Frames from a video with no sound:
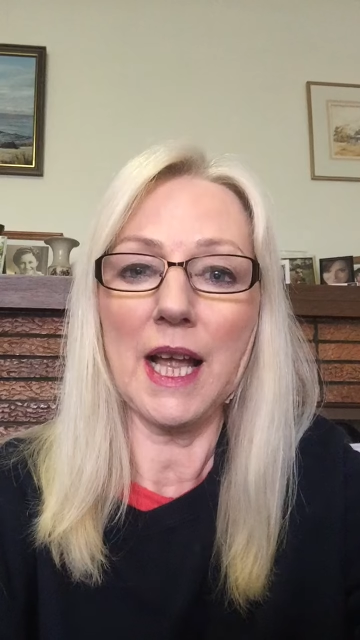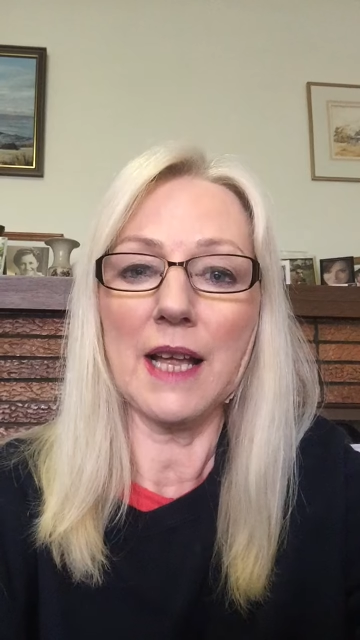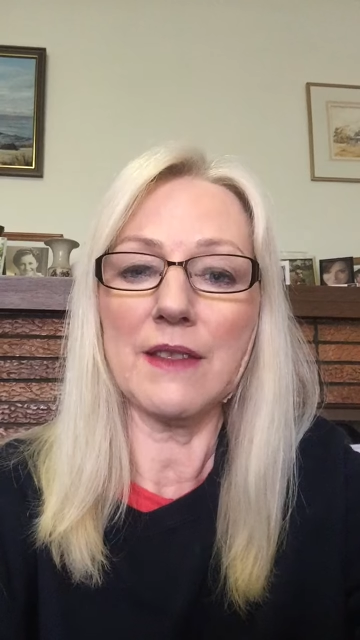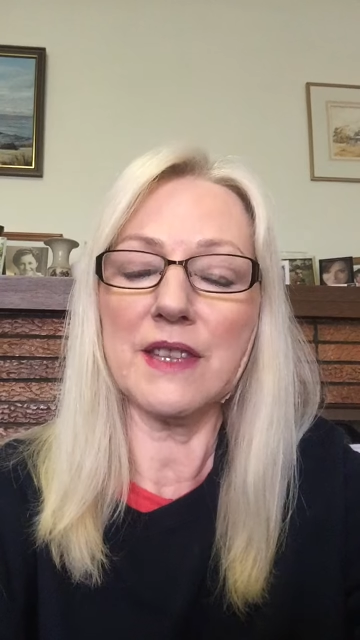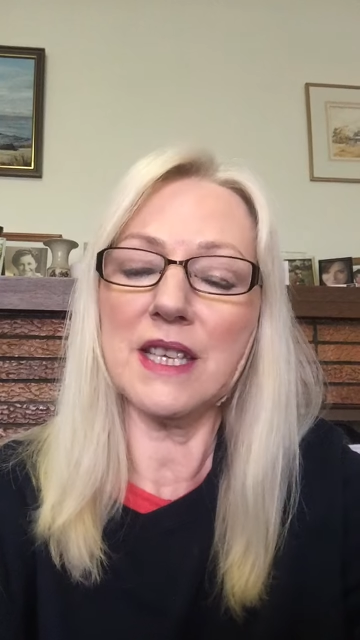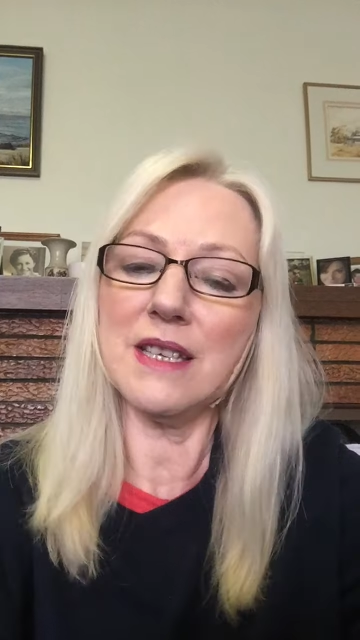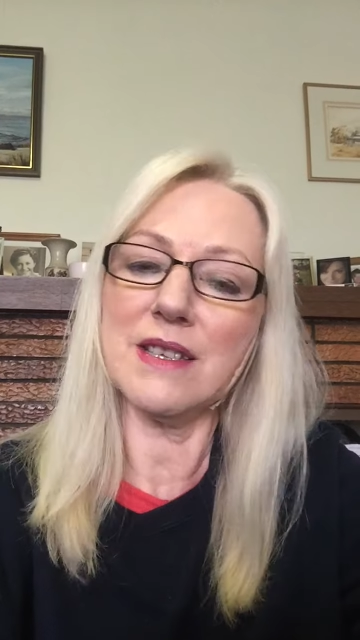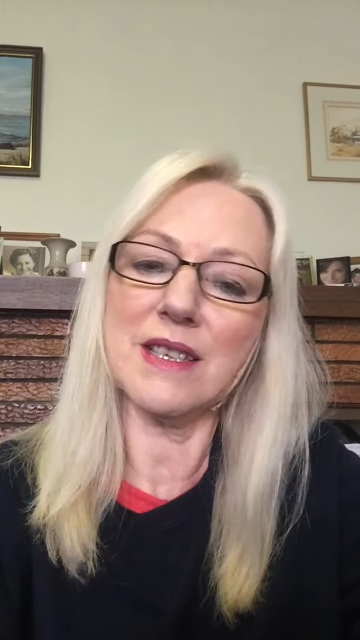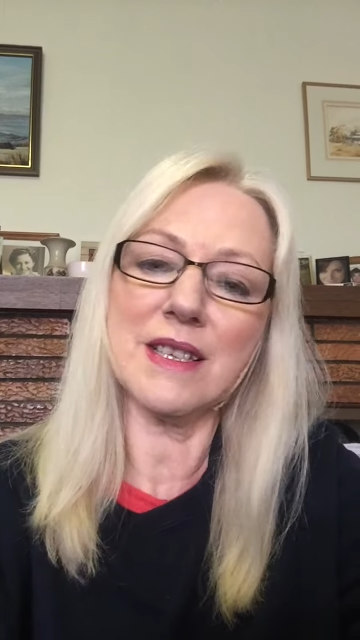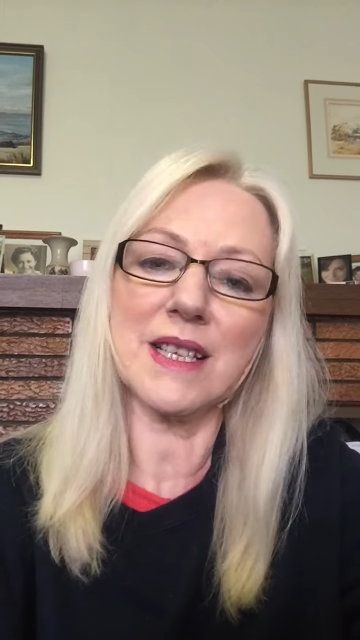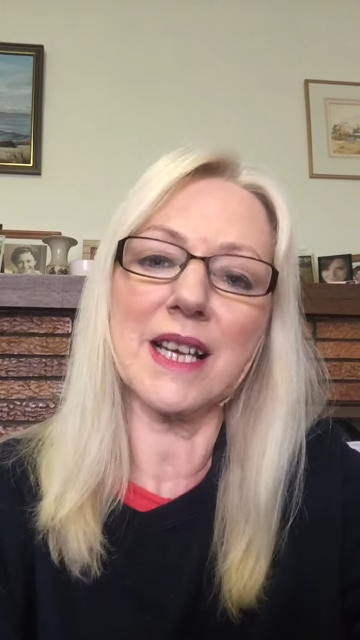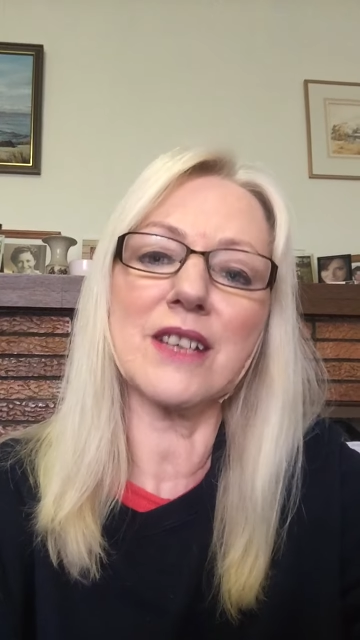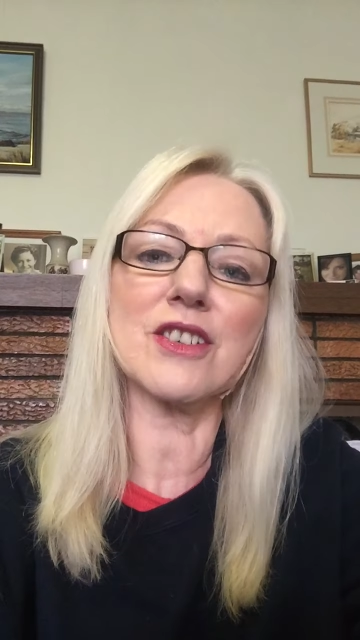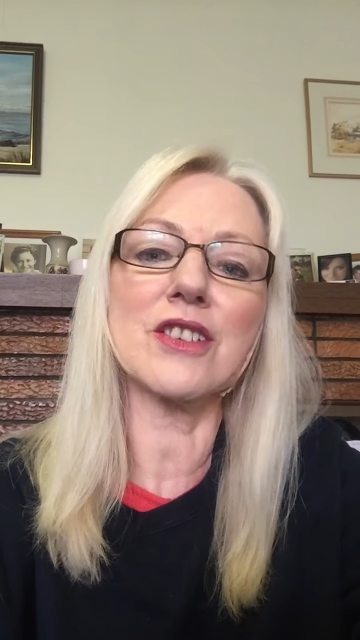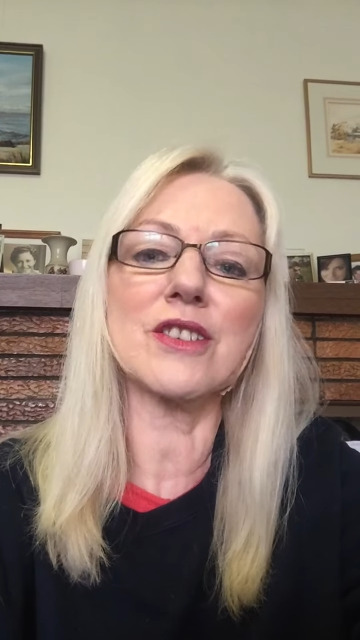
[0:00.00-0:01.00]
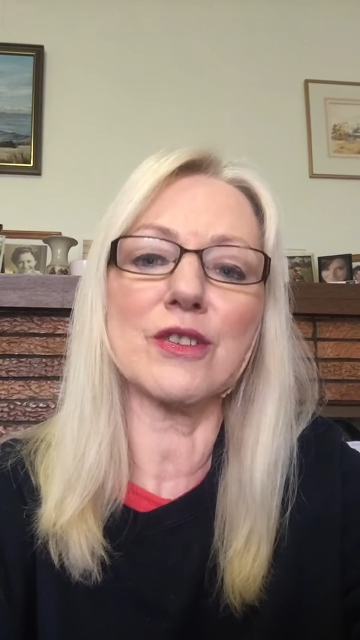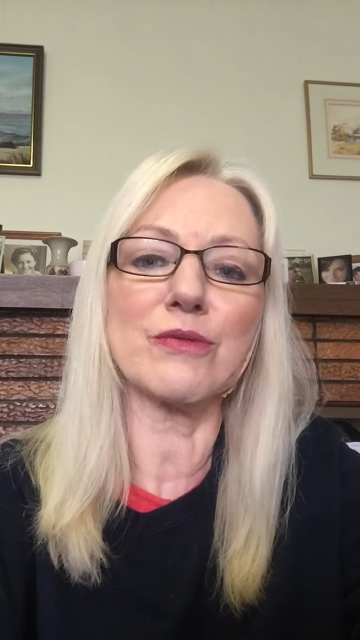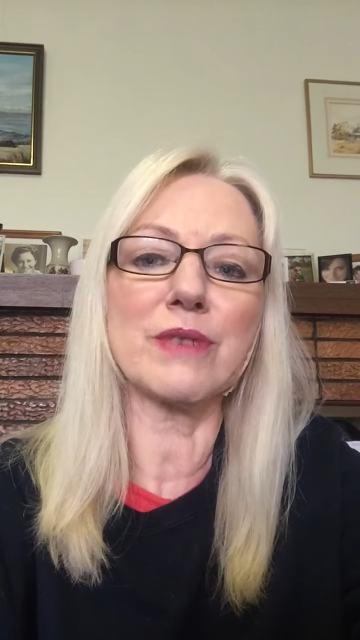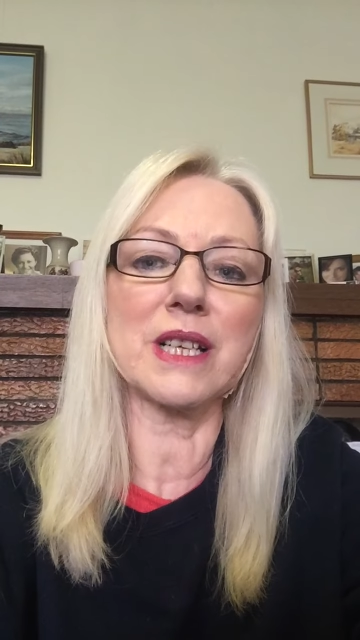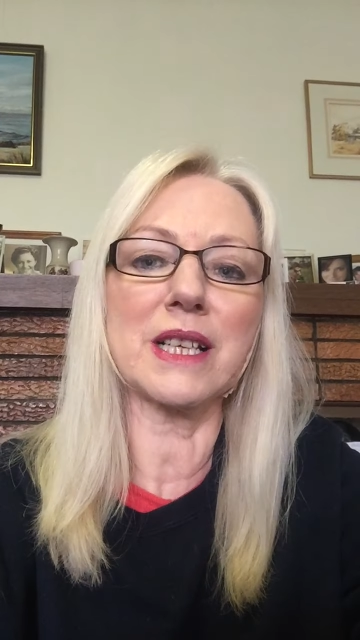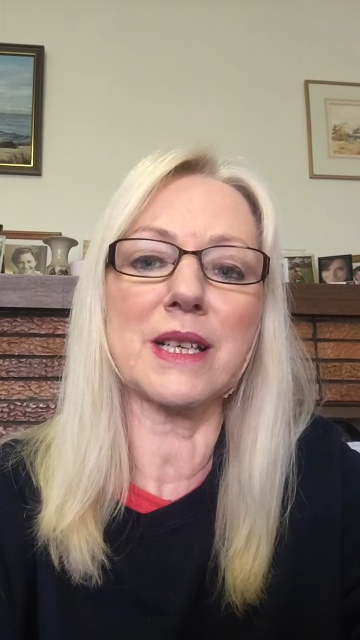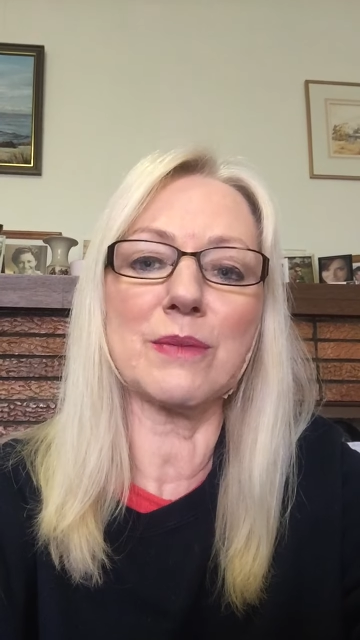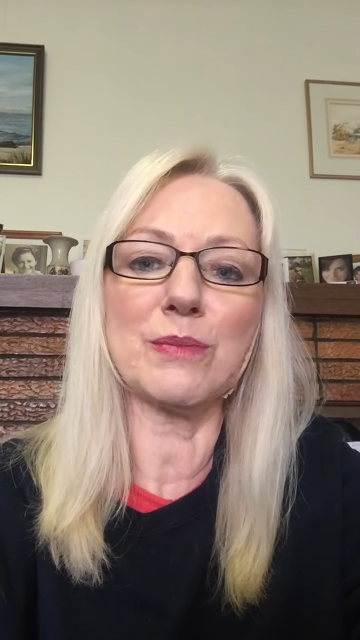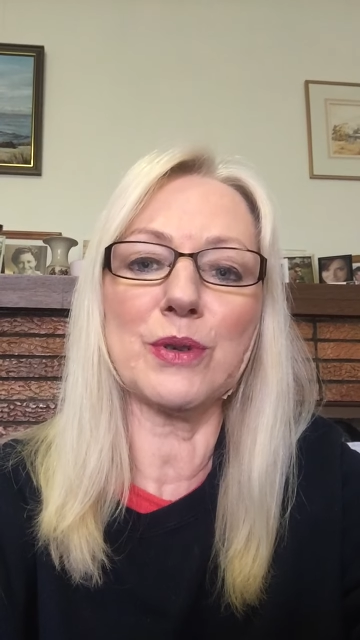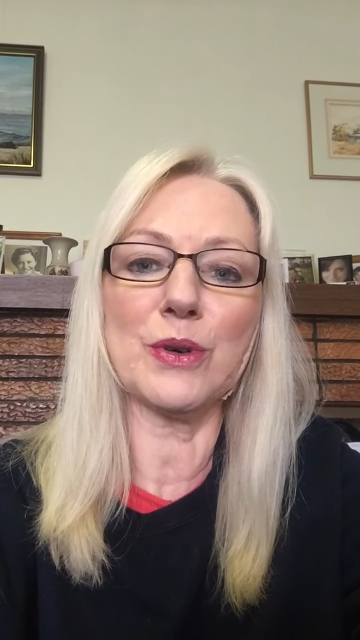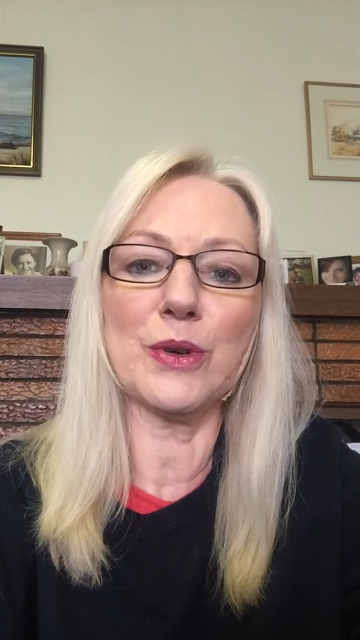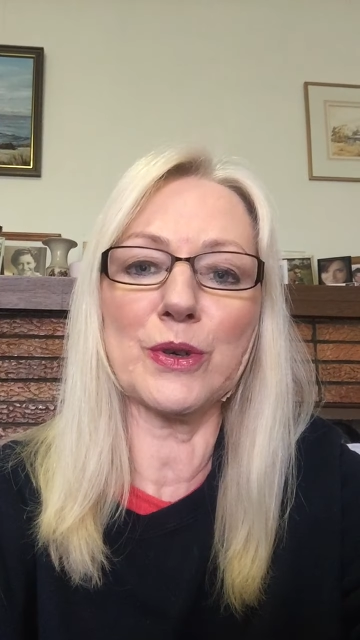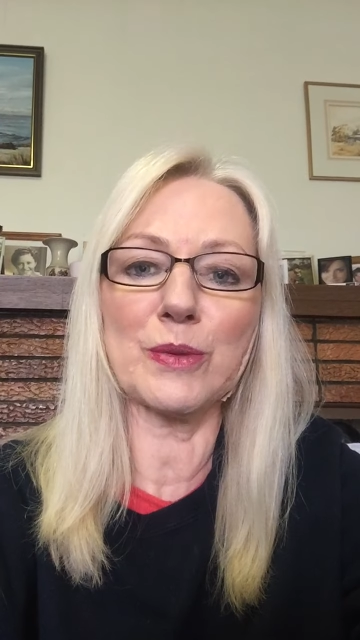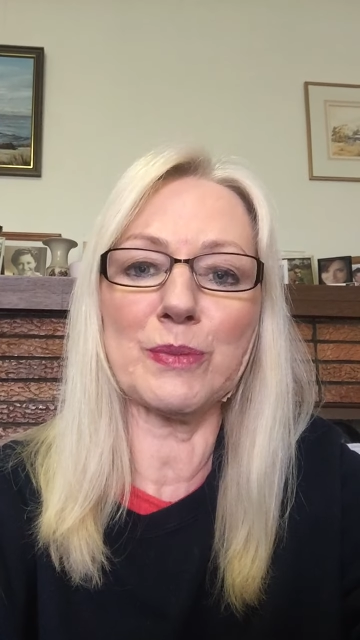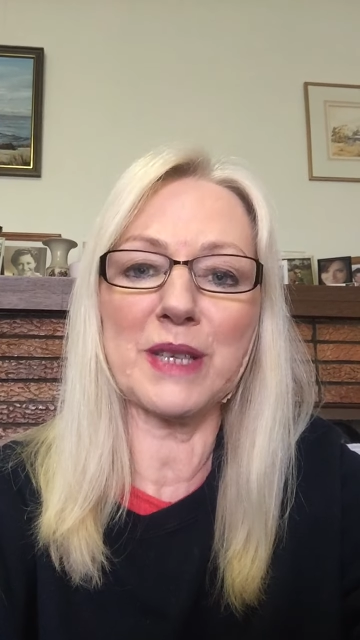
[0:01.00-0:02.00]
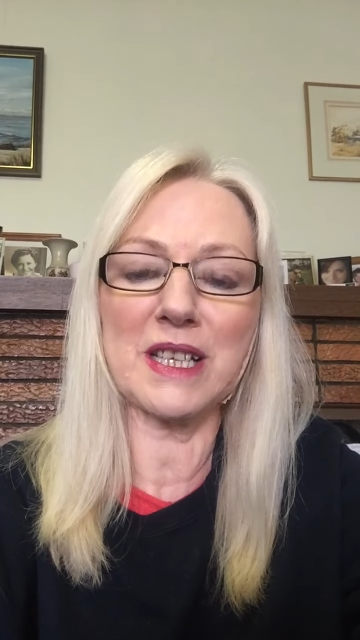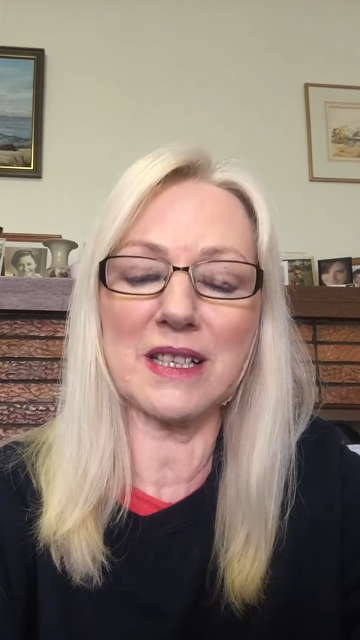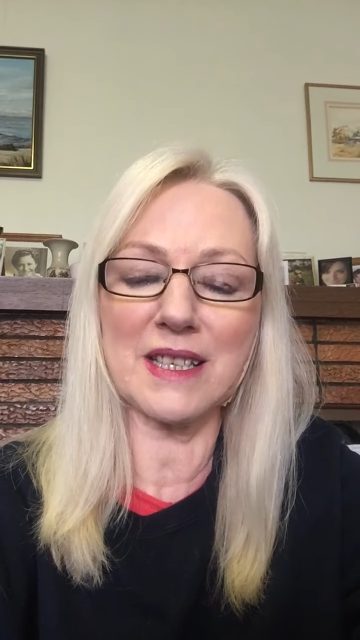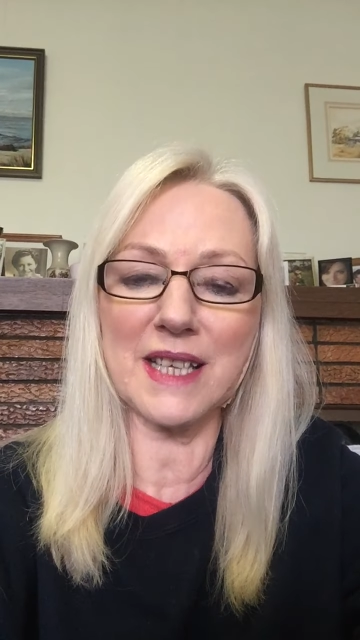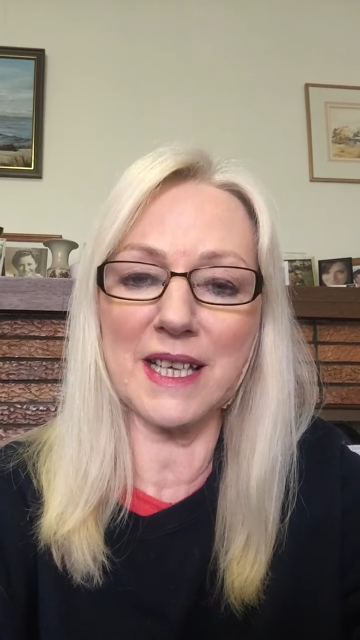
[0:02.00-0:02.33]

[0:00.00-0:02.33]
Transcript: And these discussions are really important because